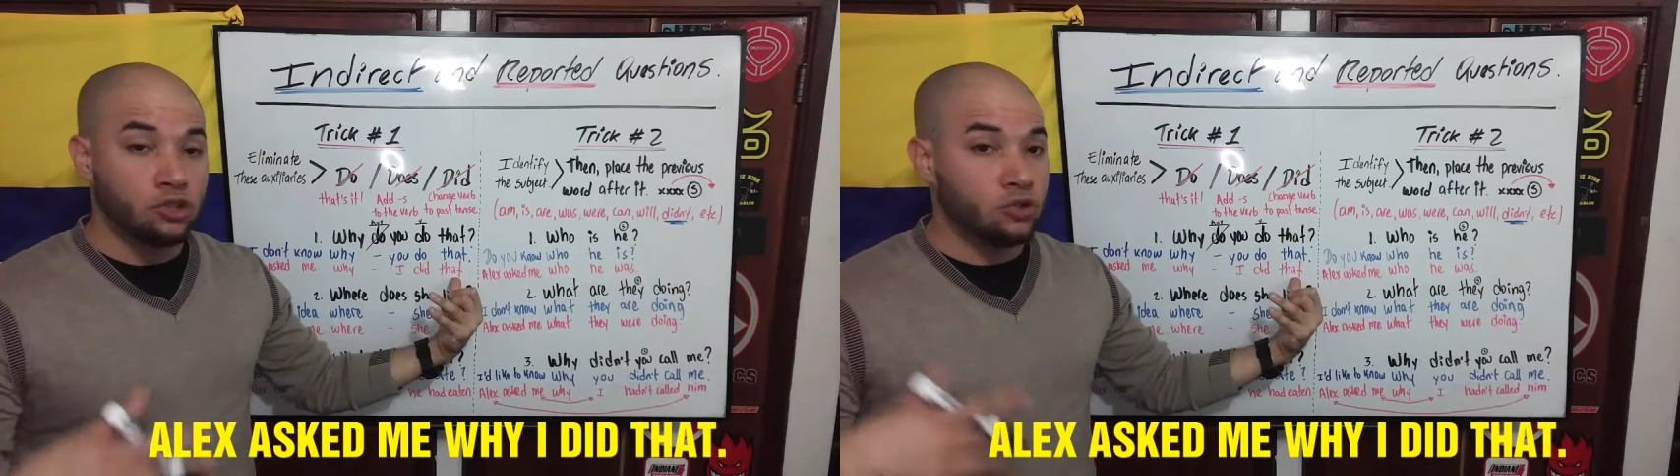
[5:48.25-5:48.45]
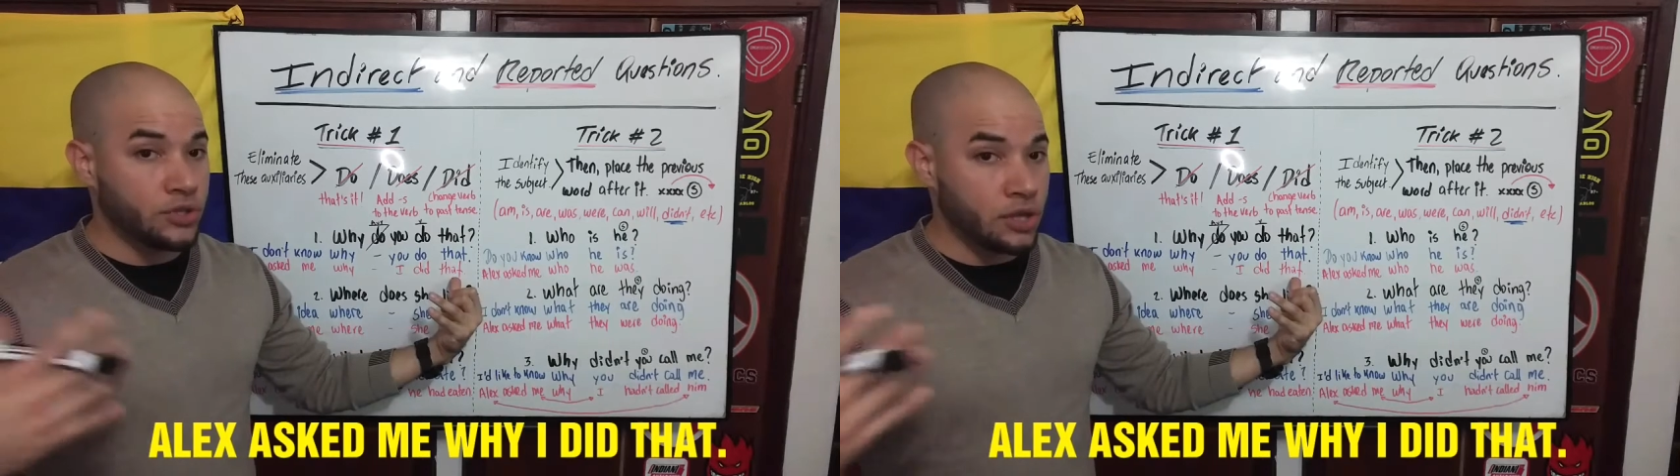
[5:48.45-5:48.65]

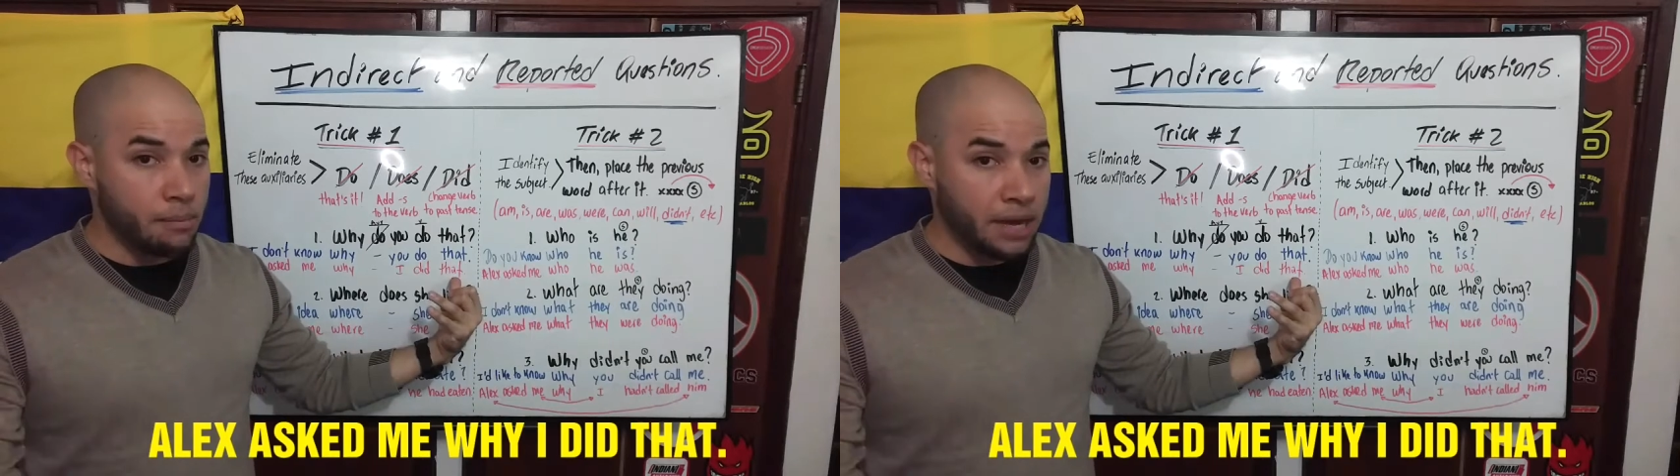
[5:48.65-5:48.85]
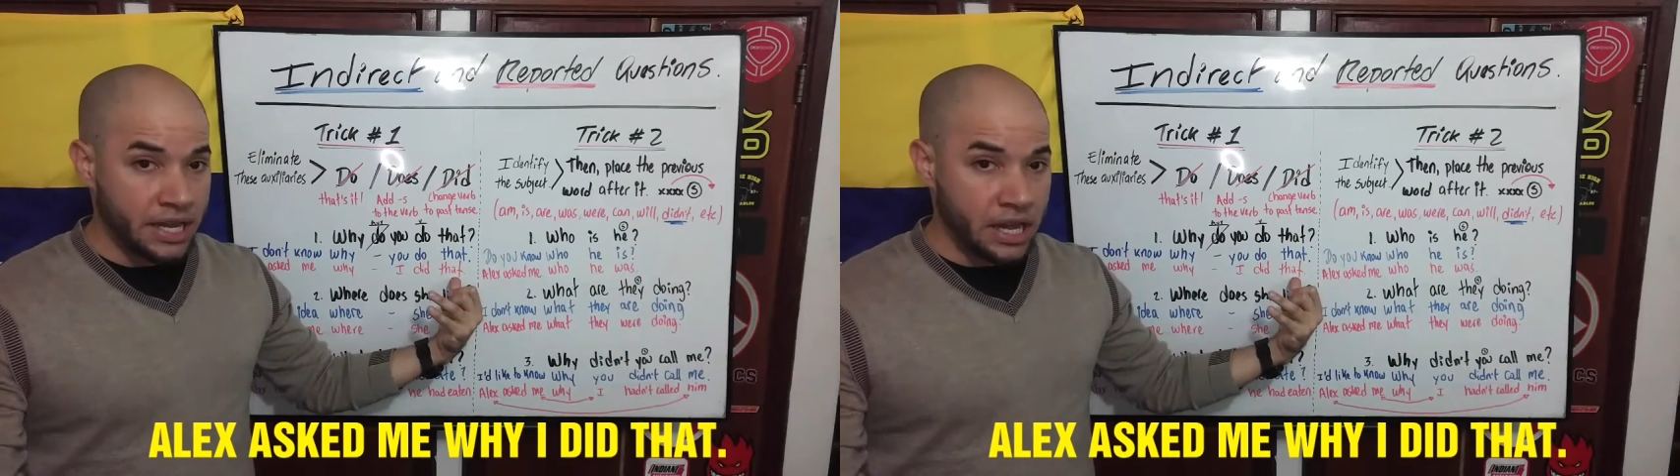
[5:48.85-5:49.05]
to
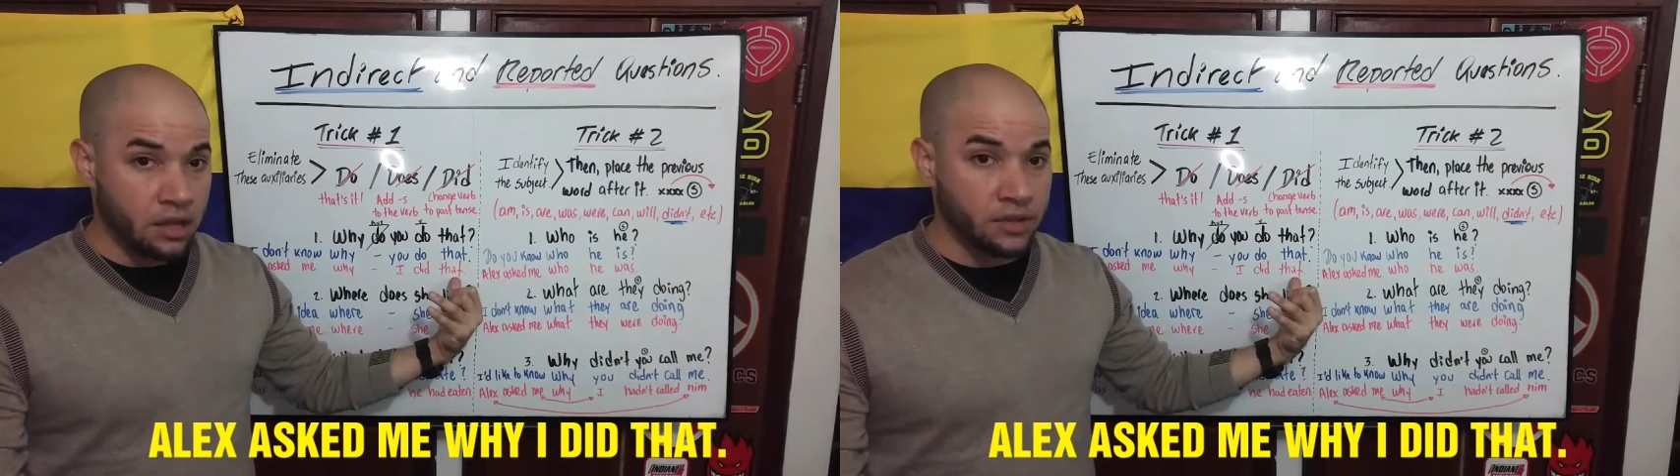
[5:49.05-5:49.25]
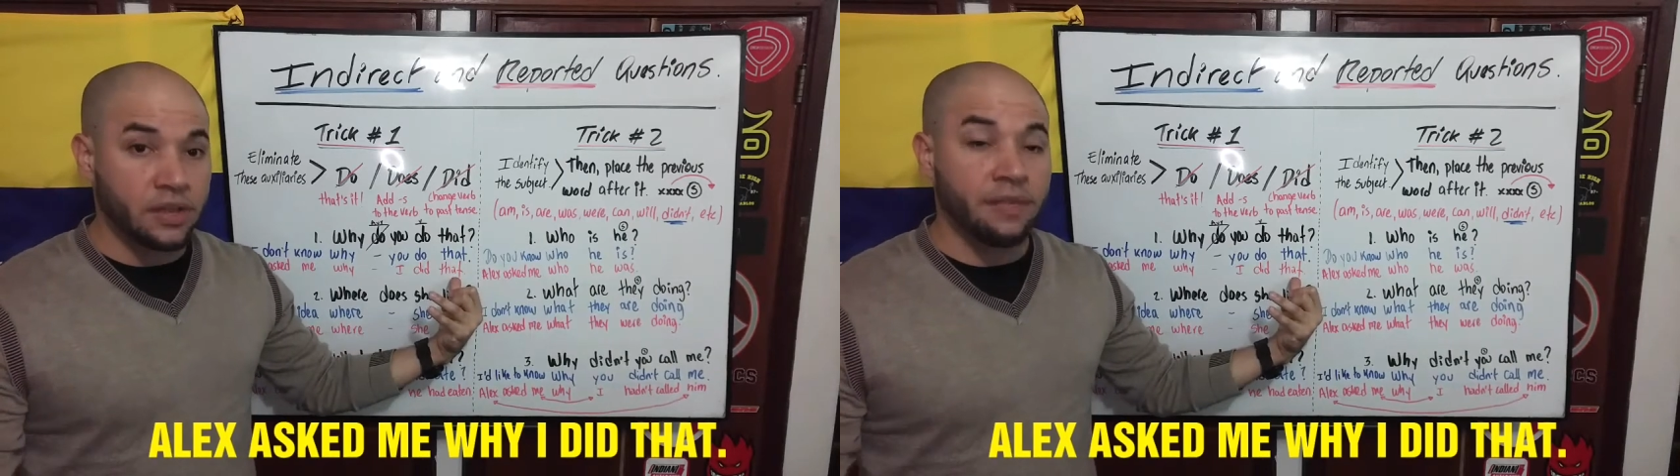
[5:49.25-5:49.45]
somebody
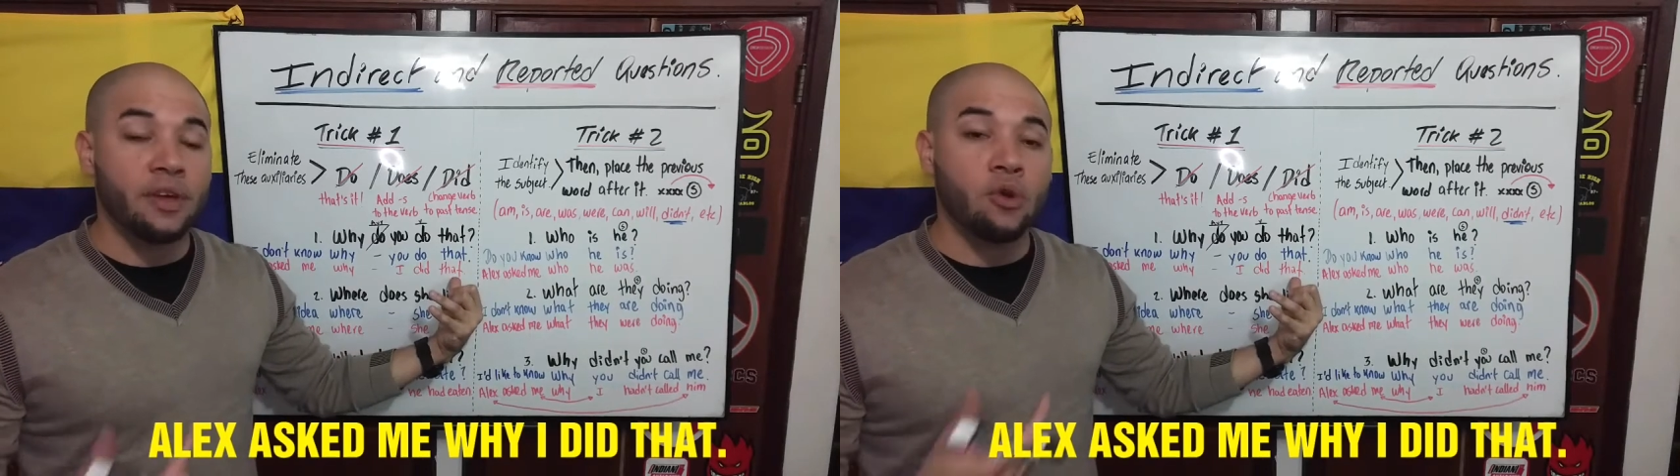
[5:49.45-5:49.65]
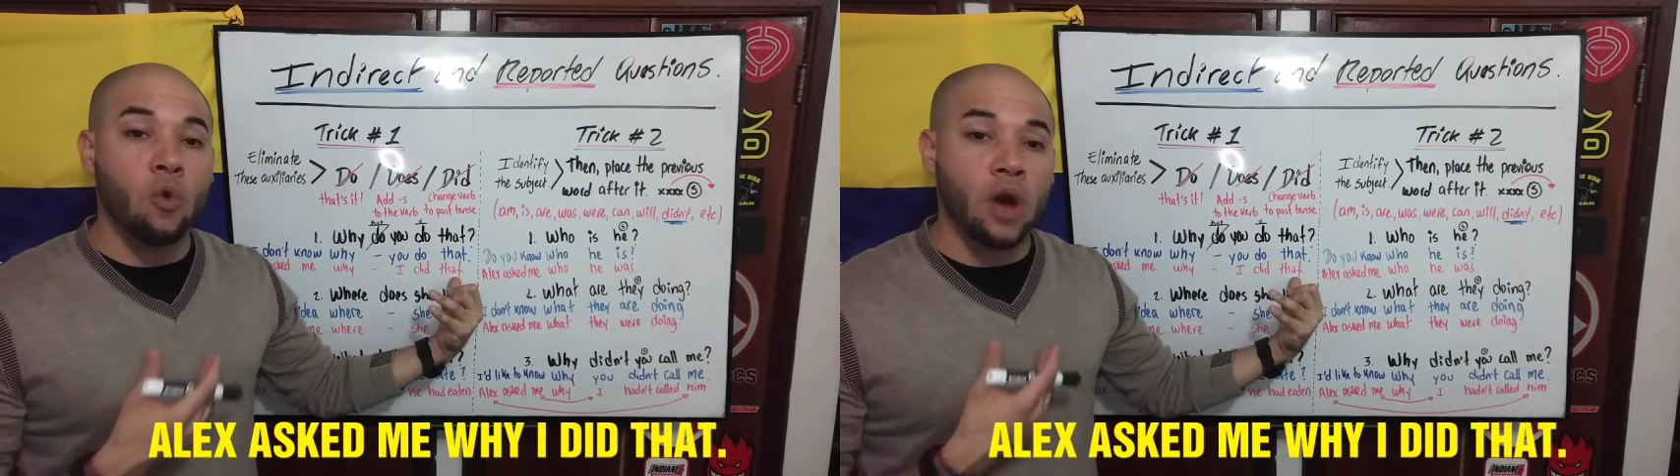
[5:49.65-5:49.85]
else
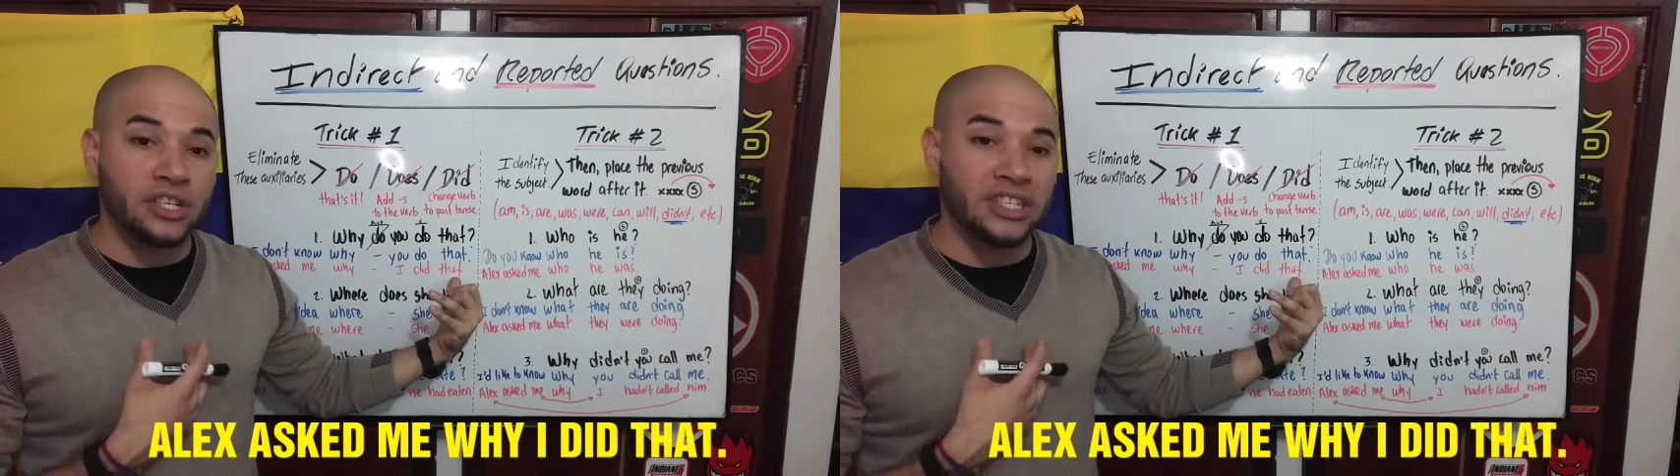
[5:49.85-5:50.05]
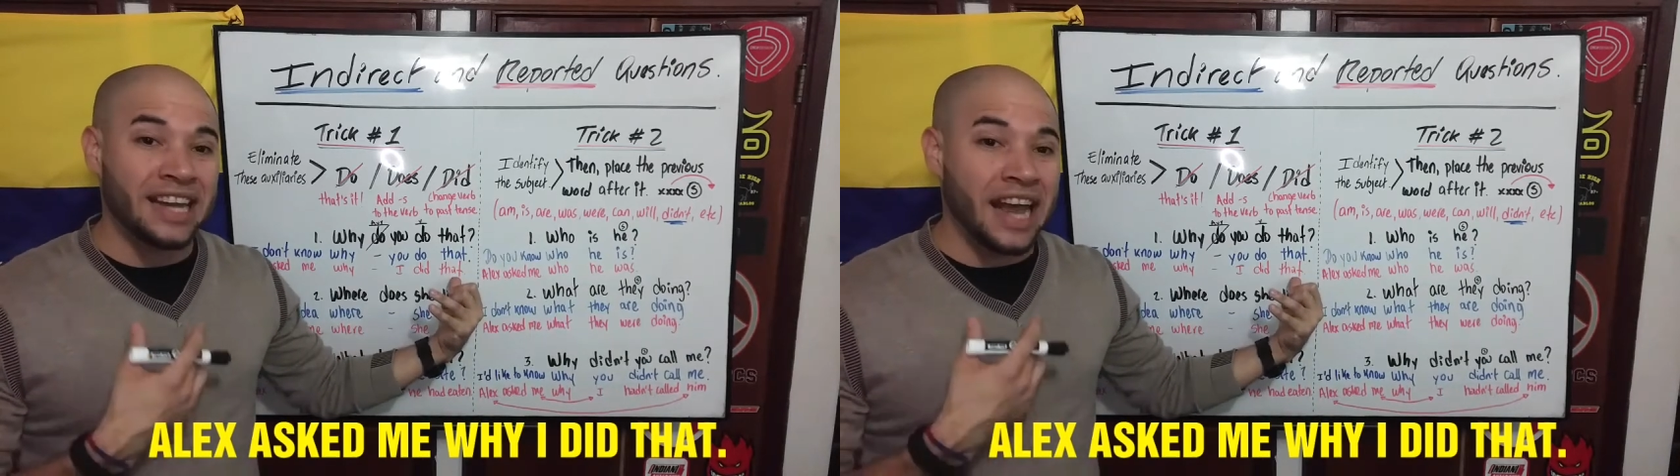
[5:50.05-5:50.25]
the
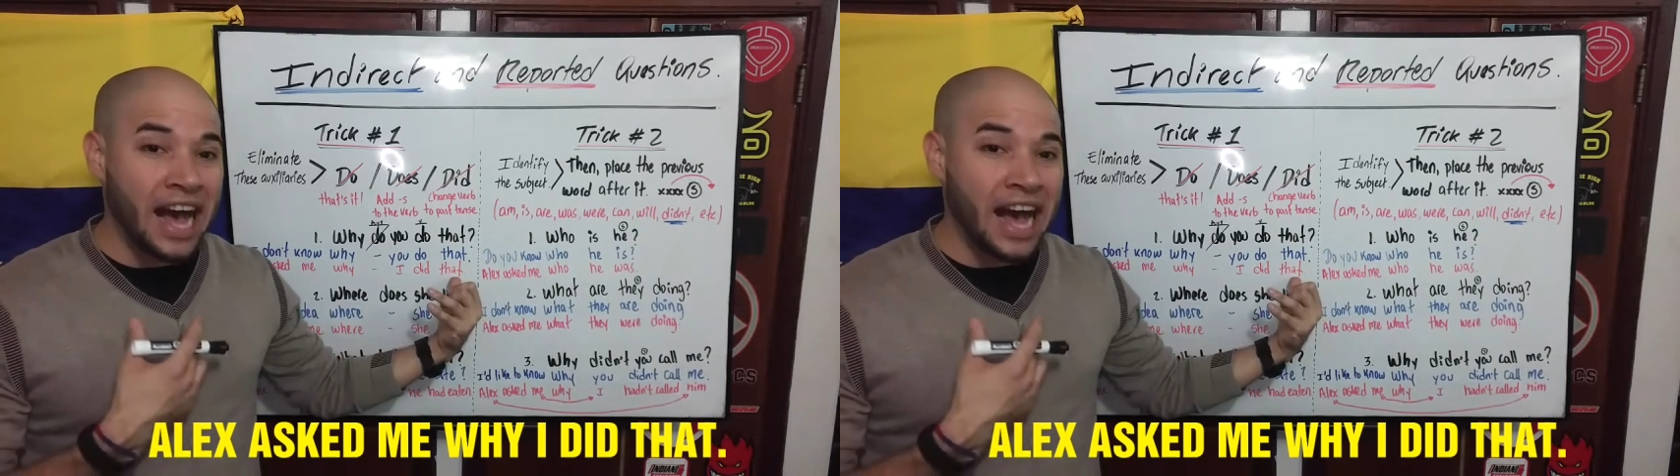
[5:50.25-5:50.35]
question